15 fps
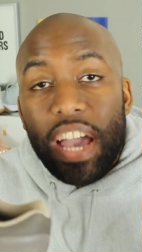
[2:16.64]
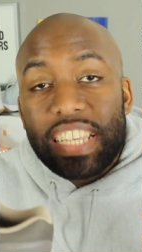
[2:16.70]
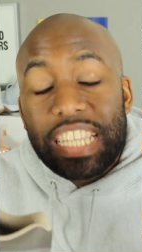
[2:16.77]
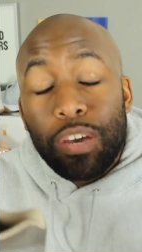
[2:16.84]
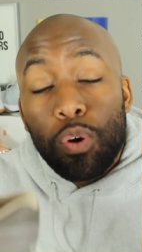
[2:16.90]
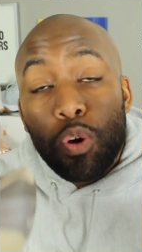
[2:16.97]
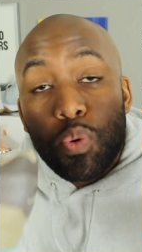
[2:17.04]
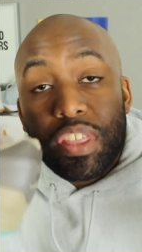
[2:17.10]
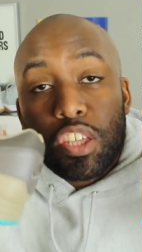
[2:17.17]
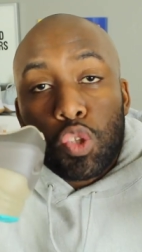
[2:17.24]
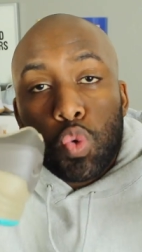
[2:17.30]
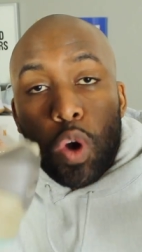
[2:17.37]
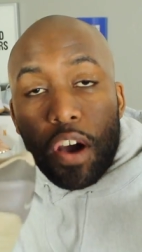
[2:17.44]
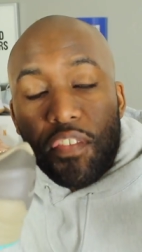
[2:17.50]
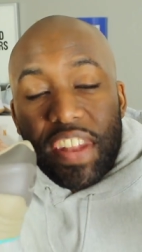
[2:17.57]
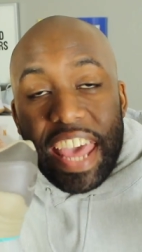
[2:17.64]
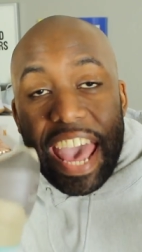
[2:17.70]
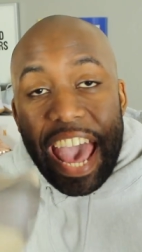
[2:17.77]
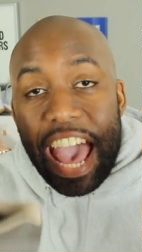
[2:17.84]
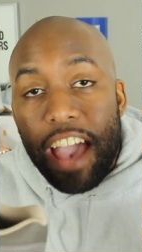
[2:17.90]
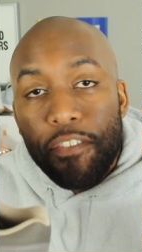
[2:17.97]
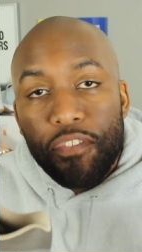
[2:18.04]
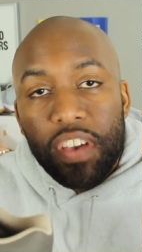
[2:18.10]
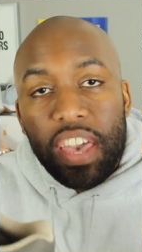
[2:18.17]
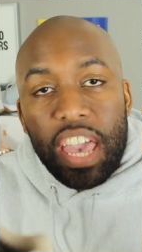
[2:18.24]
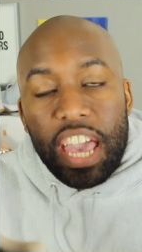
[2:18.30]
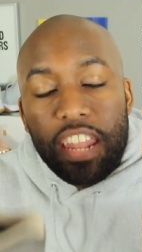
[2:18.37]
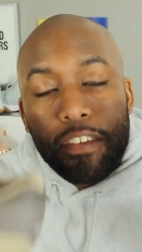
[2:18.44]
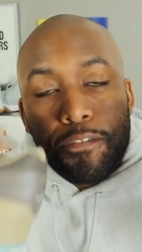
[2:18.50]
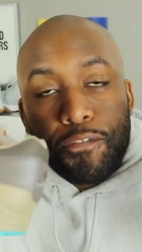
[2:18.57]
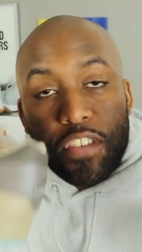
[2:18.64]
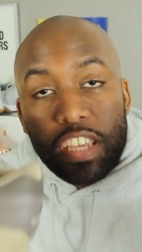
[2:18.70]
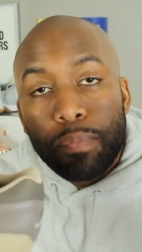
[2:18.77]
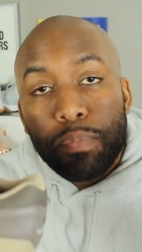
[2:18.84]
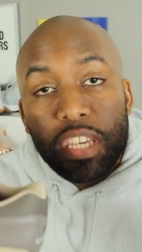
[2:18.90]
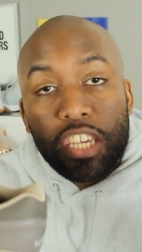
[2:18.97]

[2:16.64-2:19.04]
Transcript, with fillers: wise I went with a 12 and a half and it fit